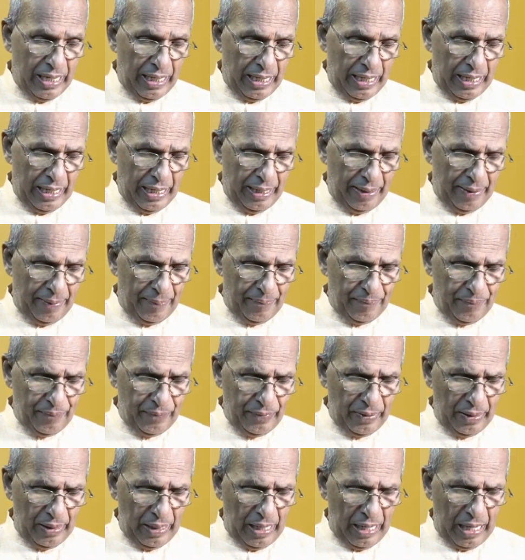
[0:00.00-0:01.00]

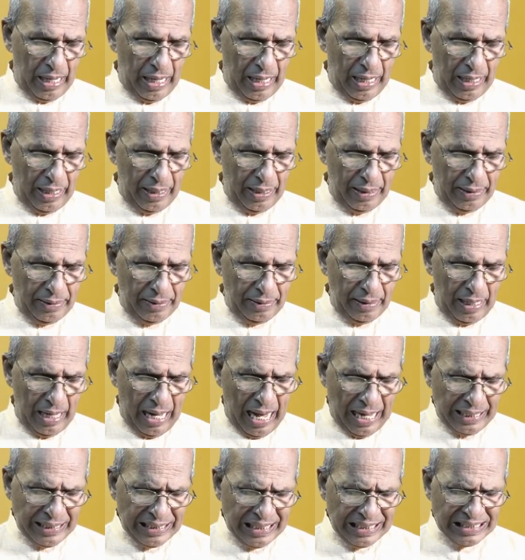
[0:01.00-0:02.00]
um, uh,
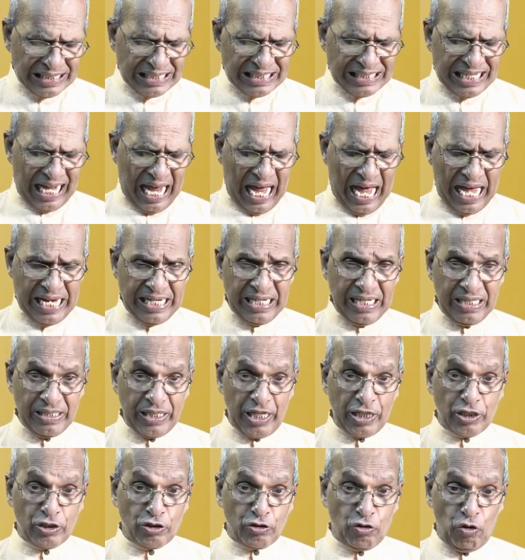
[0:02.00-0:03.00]
understand
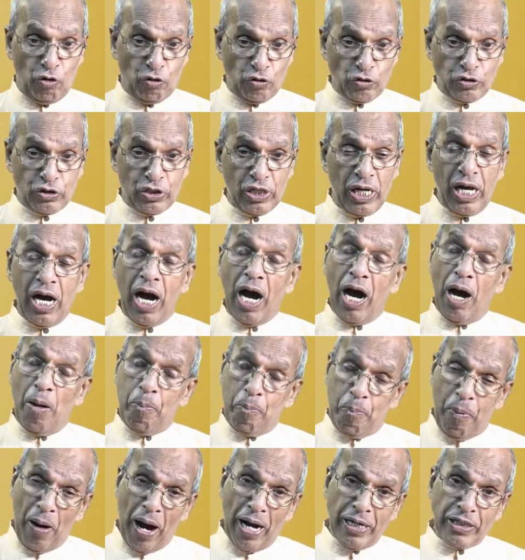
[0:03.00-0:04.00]
the truth
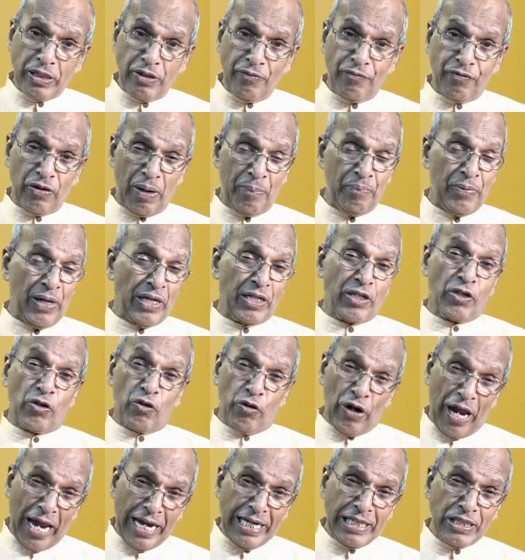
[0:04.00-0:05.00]
apart from the
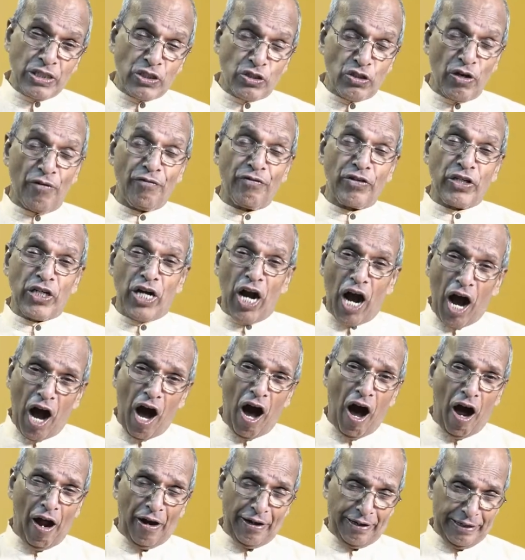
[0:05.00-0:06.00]
grace of
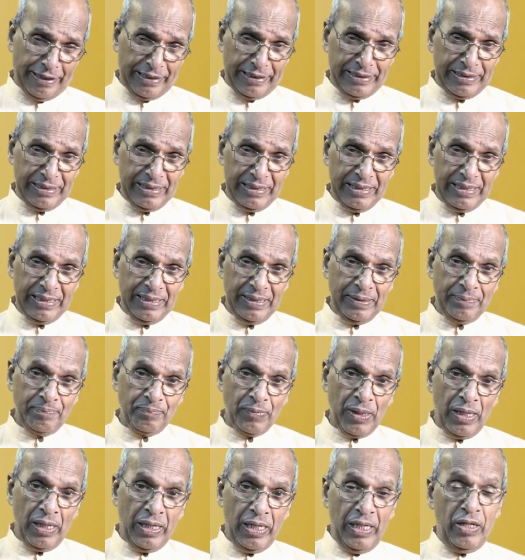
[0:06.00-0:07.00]
God.
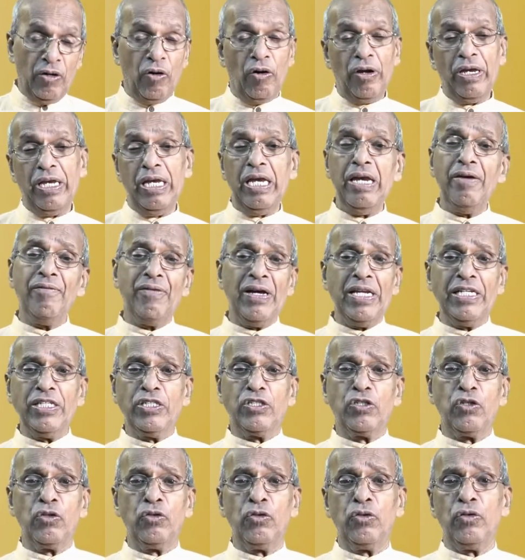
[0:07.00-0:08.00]
You know,
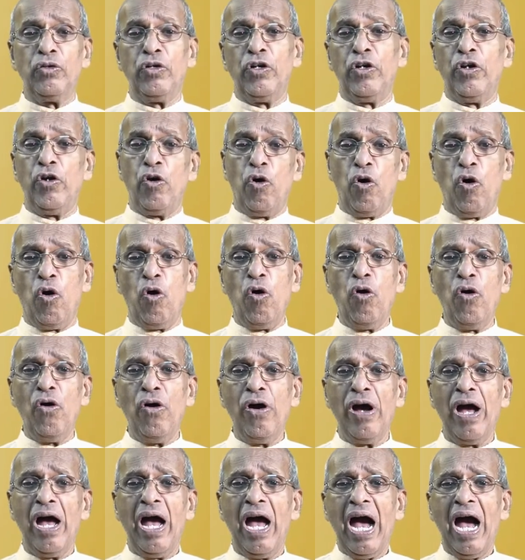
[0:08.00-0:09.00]
even to know
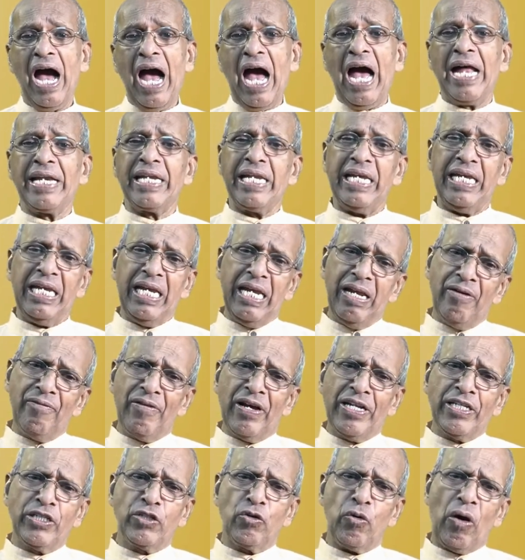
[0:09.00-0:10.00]
and
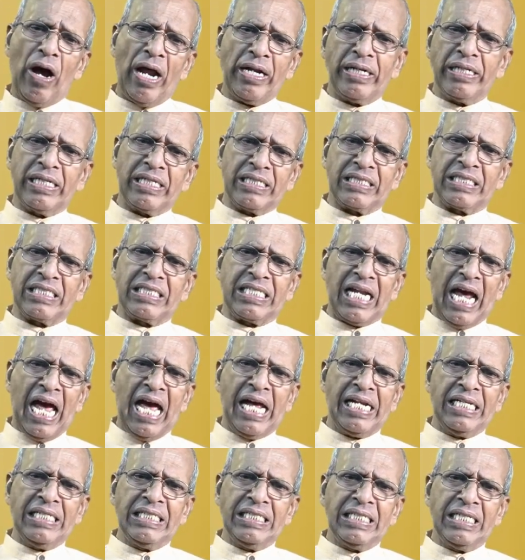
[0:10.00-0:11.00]
even to
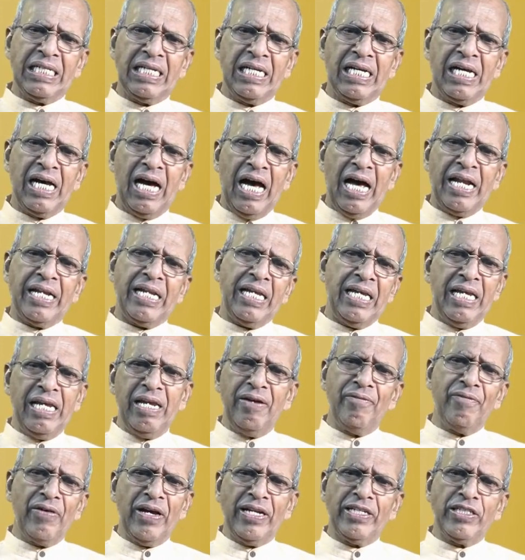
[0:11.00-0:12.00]
understand and
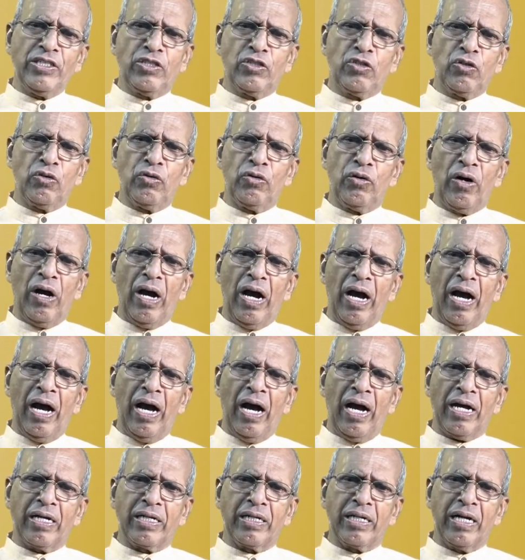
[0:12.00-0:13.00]
even to
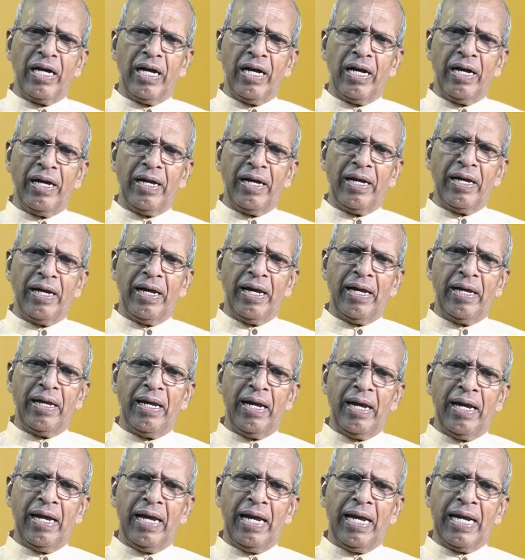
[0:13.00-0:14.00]
uh, uh,
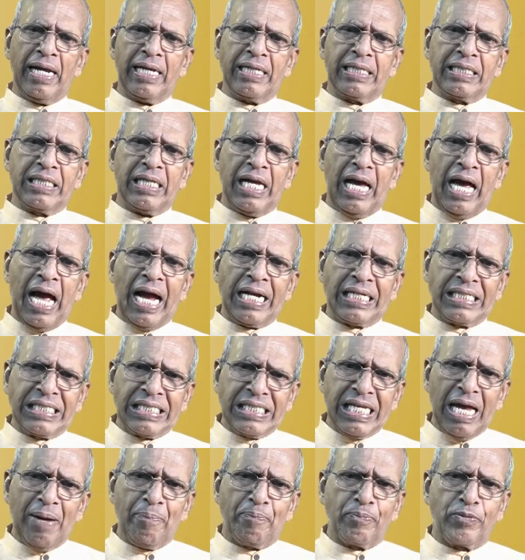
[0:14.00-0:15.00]

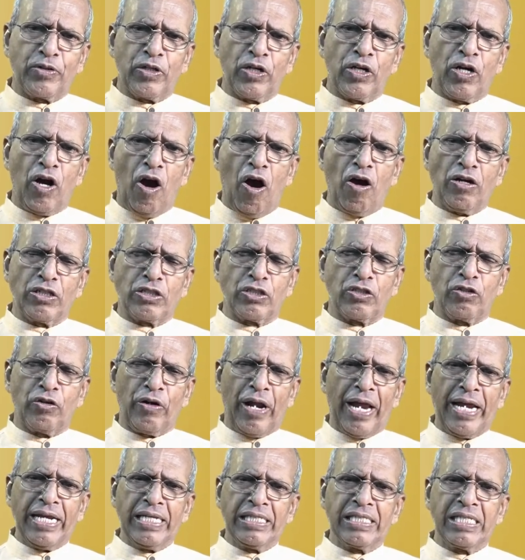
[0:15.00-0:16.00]
accept God's
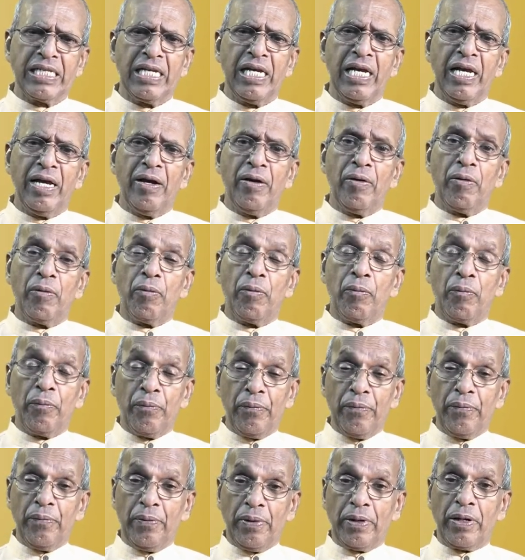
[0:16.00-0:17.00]
grace,
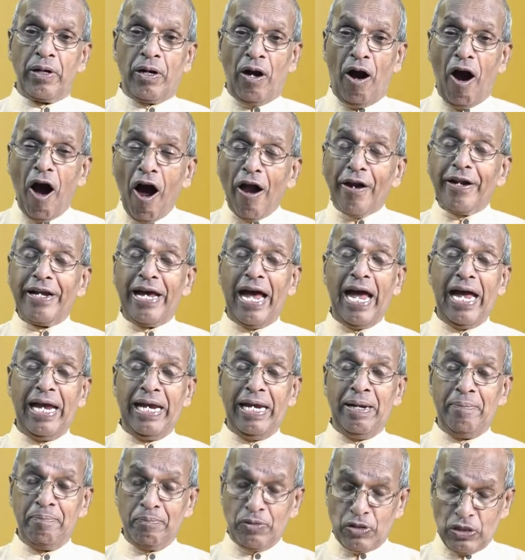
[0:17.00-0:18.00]
God
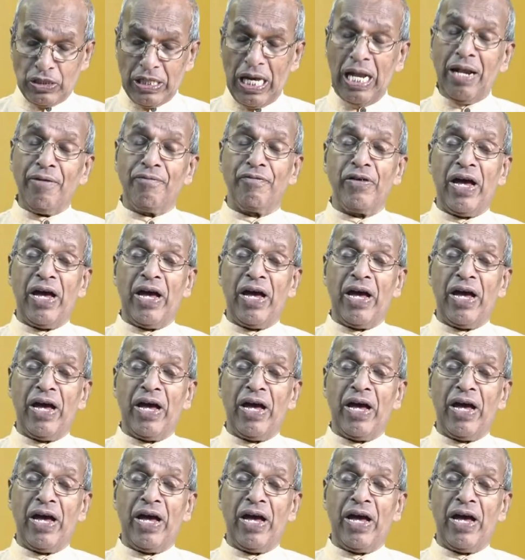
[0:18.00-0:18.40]
Himself